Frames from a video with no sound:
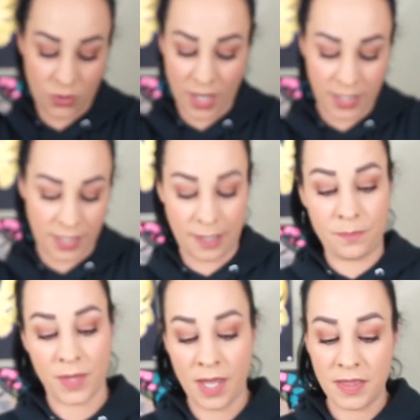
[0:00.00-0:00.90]
not eat it.
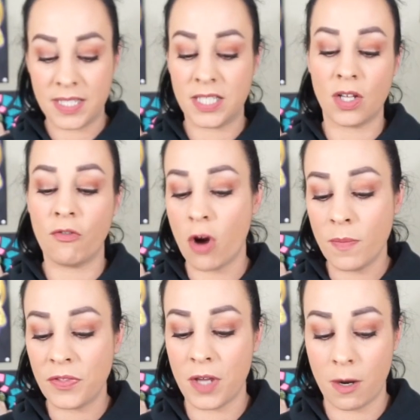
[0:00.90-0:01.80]
This is
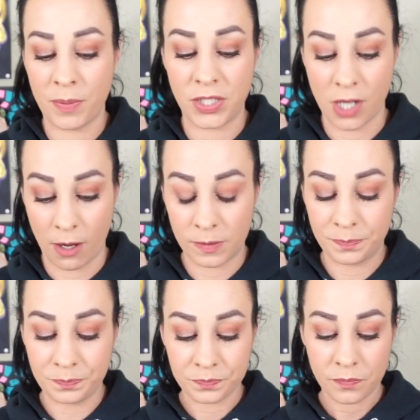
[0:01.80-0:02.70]
aromatherapy dough.
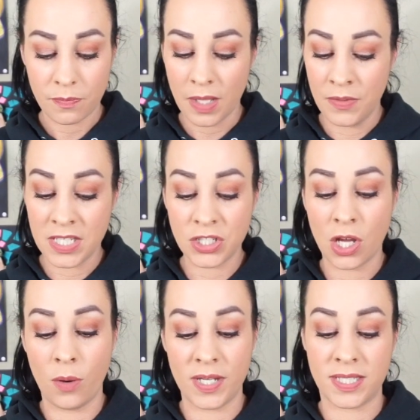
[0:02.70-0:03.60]
This
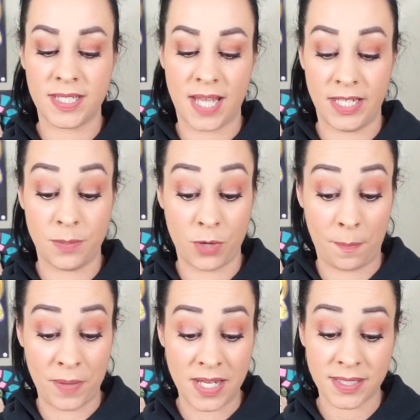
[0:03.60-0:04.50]
dough is designed to bring
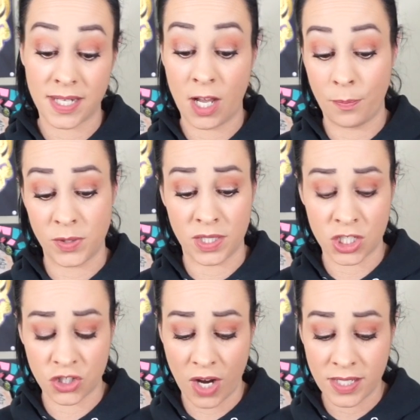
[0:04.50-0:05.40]
peace and help you
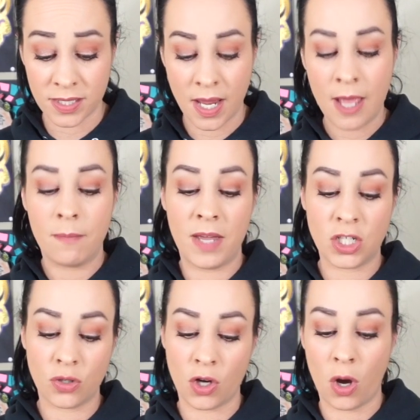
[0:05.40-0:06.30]
distress. Make
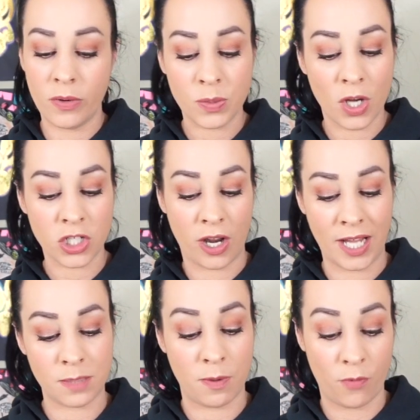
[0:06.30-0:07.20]
sure to always wash your
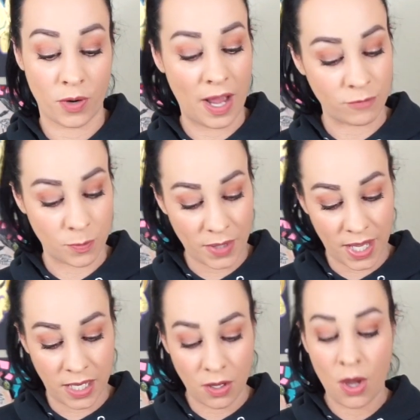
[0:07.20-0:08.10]
hands before and after
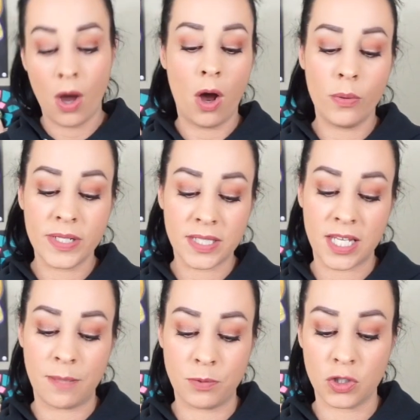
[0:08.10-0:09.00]
playing. Always
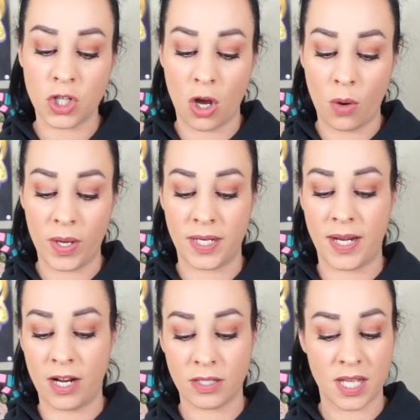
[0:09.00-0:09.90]
keep your dough in an
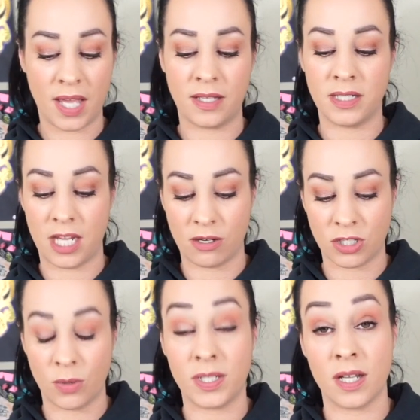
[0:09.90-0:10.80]
airtight container
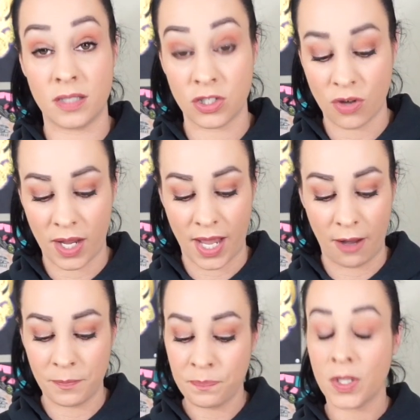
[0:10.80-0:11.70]
so it doesn't dry
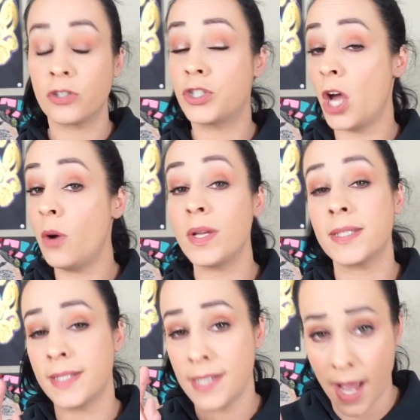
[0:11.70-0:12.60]
out. Dough
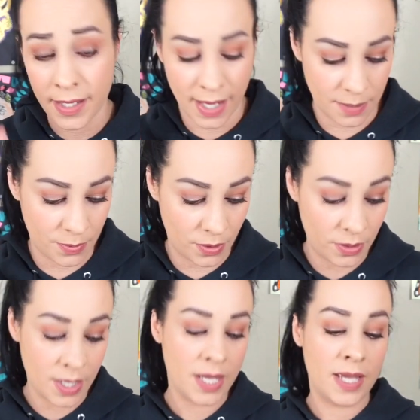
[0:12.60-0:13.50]
is not
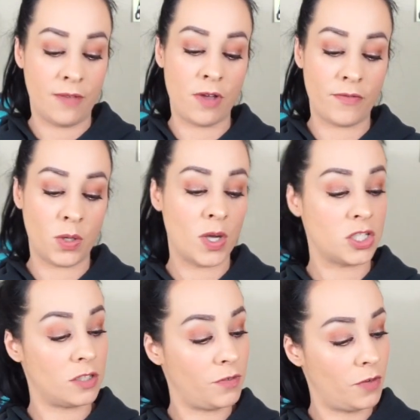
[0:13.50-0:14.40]
edible. If you have any
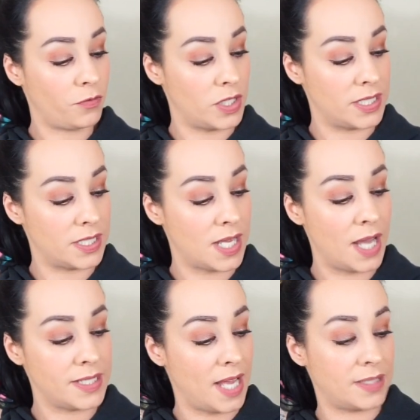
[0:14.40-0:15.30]
questions, feel free to
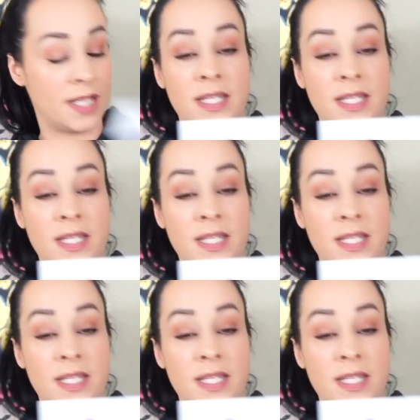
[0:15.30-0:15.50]
contact us.